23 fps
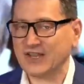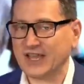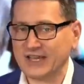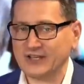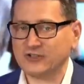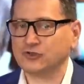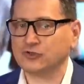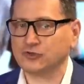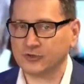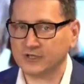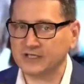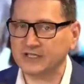a
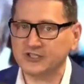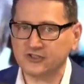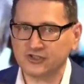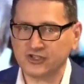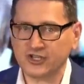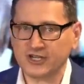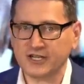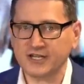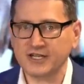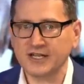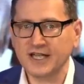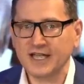
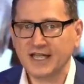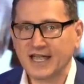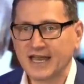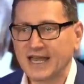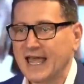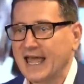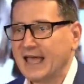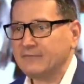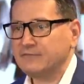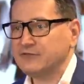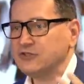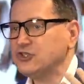trilogy and
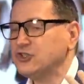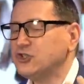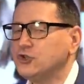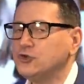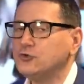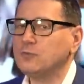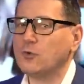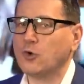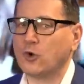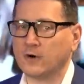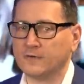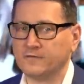have two
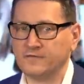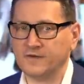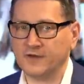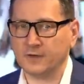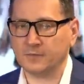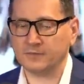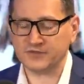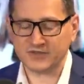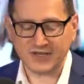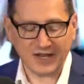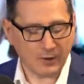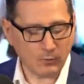more
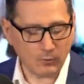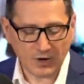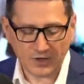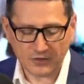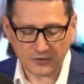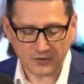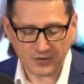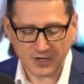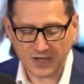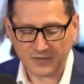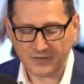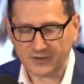films. Now, whether
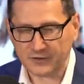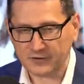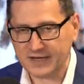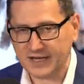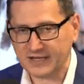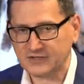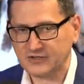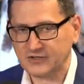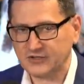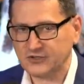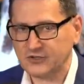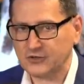or not they'll
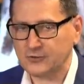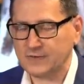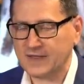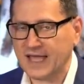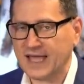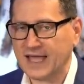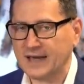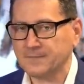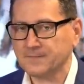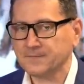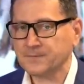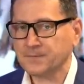get to do
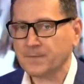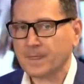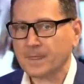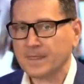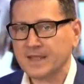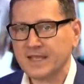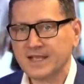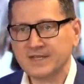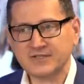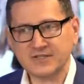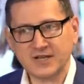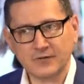that
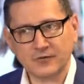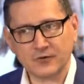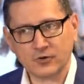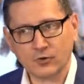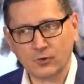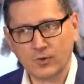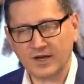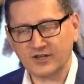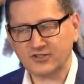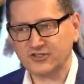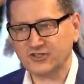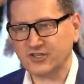is another
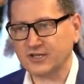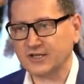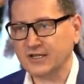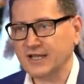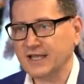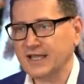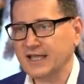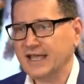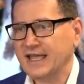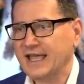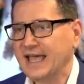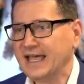question.
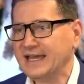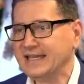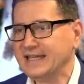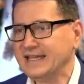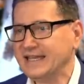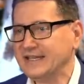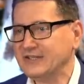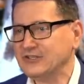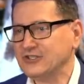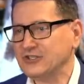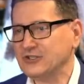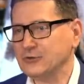Heading
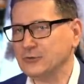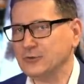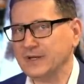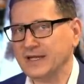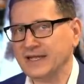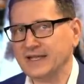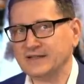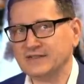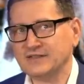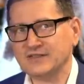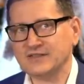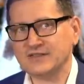into
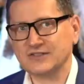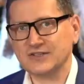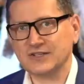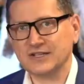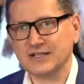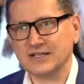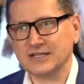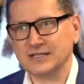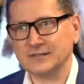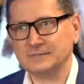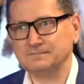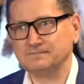its
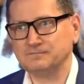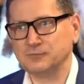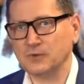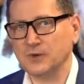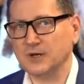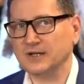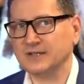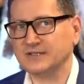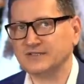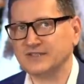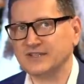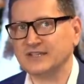uh,
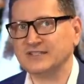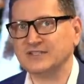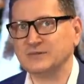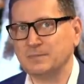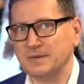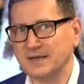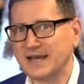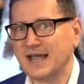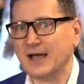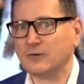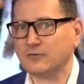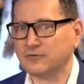well, it's it's
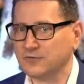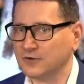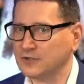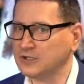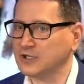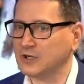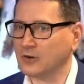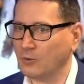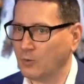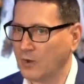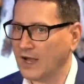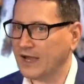been out for a
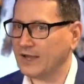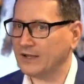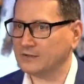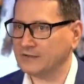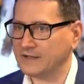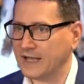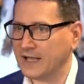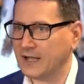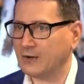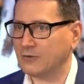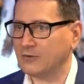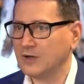little while
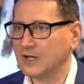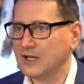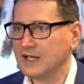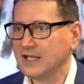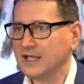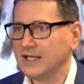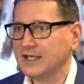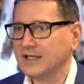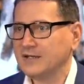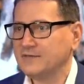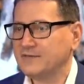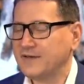now.
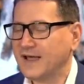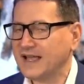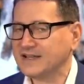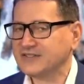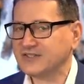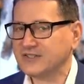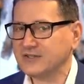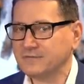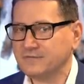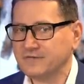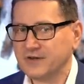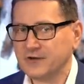Fast
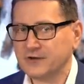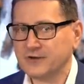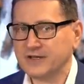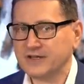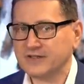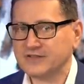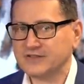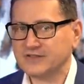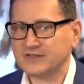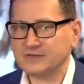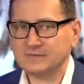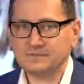and the
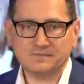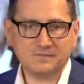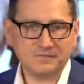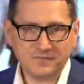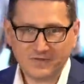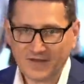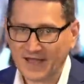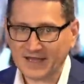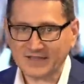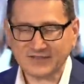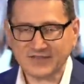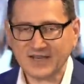Furious
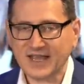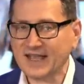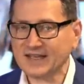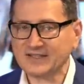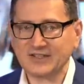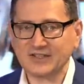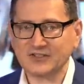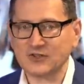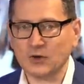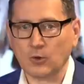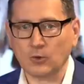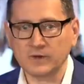Fast X
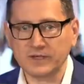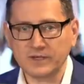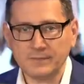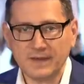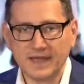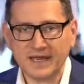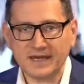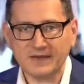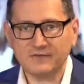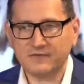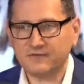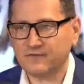has only
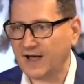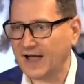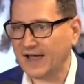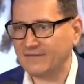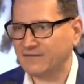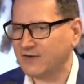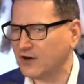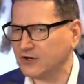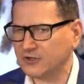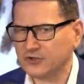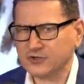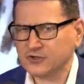made
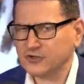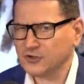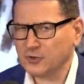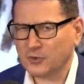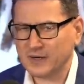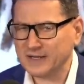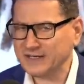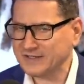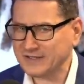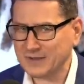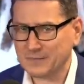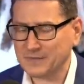
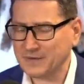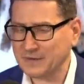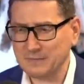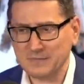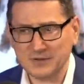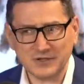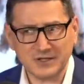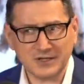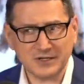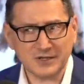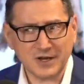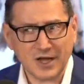520 something
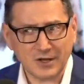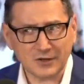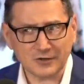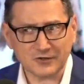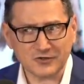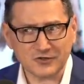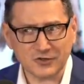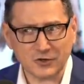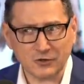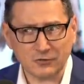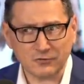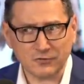million dollars
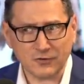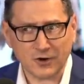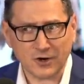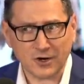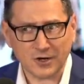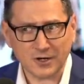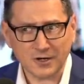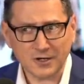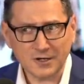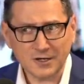so far.